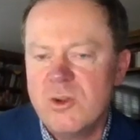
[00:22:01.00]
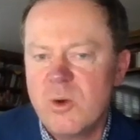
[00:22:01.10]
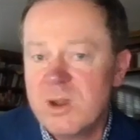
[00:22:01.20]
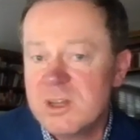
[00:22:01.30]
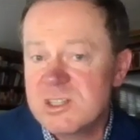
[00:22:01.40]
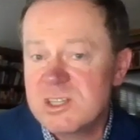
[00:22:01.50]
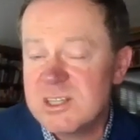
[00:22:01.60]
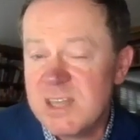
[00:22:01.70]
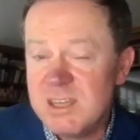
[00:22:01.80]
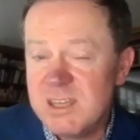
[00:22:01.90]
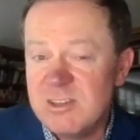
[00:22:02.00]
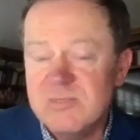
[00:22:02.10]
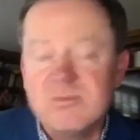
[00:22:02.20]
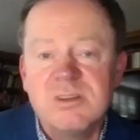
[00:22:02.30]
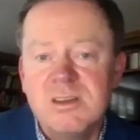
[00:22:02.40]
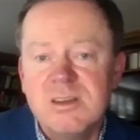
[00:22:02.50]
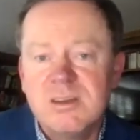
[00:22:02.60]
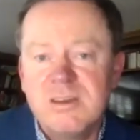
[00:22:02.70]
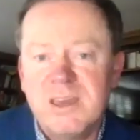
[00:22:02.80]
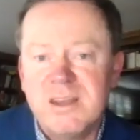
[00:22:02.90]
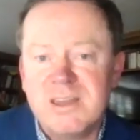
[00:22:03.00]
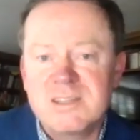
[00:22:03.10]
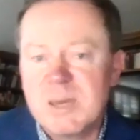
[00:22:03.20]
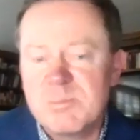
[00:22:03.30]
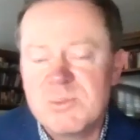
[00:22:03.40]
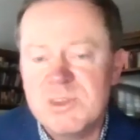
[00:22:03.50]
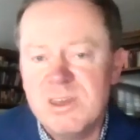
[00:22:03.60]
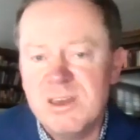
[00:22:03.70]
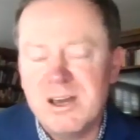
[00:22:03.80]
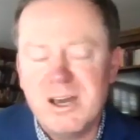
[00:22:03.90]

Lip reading: know where it's going to take you, and accept the